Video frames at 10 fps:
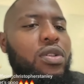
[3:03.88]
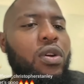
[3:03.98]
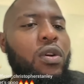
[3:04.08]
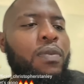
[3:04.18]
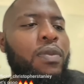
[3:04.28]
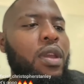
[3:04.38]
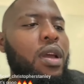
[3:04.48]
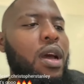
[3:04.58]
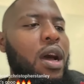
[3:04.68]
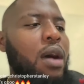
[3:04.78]
So
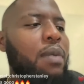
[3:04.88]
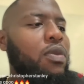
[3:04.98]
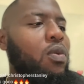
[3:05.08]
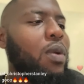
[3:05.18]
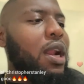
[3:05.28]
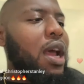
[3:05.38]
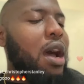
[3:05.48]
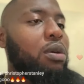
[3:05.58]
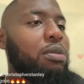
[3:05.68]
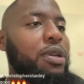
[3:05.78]
what
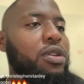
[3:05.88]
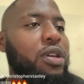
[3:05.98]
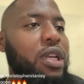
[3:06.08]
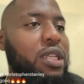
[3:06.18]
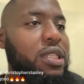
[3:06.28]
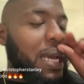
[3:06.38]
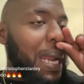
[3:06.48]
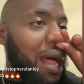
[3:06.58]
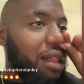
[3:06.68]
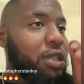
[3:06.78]
I will be doing is
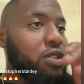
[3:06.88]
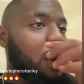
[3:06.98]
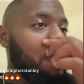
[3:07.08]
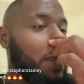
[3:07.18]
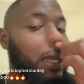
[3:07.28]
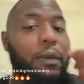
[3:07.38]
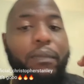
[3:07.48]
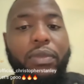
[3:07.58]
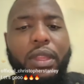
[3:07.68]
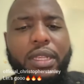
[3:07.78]
that I'll be
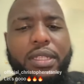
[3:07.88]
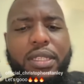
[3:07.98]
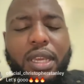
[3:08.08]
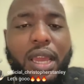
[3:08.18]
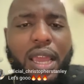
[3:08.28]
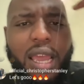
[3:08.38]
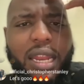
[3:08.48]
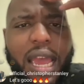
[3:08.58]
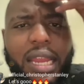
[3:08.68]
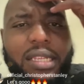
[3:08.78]
dropping this
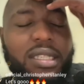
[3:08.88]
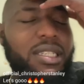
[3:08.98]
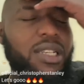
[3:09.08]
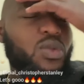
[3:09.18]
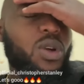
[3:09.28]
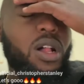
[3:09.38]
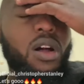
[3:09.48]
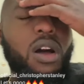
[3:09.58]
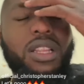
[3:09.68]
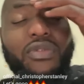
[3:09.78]
analysis as
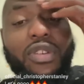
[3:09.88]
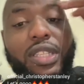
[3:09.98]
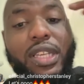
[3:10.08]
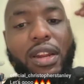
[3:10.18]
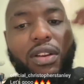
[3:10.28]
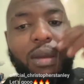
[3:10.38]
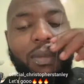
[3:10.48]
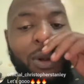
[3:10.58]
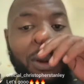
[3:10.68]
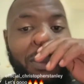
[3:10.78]
well on the free
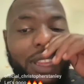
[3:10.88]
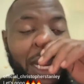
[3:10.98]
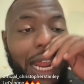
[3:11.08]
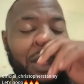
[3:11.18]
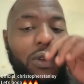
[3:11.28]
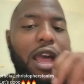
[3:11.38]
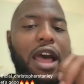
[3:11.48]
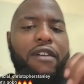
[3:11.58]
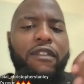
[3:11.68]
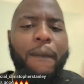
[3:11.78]
Telegram group that I do
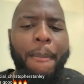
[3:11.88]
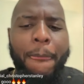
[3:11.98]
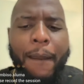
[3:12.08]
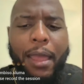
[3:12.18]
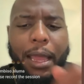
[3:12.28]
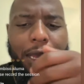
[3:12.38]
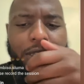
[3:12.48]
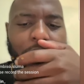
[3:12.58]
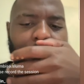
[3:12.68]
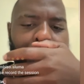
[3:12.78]
have.
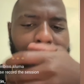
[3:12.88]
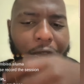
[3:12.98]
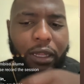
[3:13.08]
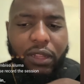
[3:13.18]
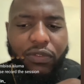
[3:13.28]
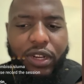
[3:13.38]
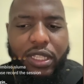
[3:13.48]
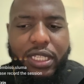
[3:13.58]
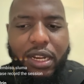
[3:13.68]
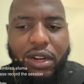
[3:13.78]
So if you are on the
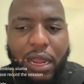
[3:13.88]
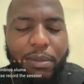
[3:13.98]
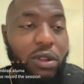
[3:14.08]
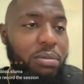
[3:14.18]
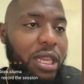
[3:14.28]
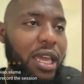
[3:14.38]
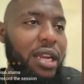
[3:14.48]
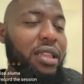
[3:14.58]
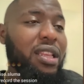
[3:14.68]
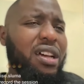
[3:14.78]
free Telegram, you'll be
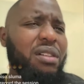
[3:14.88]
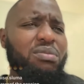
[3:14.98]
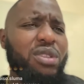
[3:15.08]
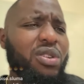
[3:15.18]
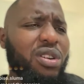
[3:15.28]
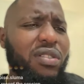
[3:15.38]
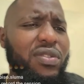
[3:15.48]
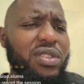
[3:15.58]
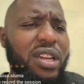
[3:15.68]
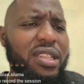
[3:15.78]
getting the recording
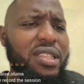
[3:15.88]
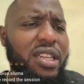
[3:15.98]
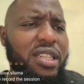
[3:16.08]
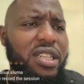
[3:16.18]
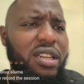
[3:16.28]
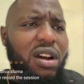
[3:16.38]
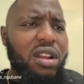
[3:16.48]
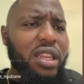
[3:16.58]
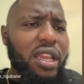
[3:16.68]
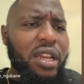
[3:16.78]
of today's session
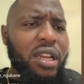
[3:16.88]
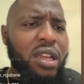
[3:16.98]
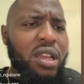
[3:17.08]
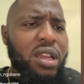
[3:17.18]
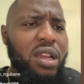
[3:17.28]
on there.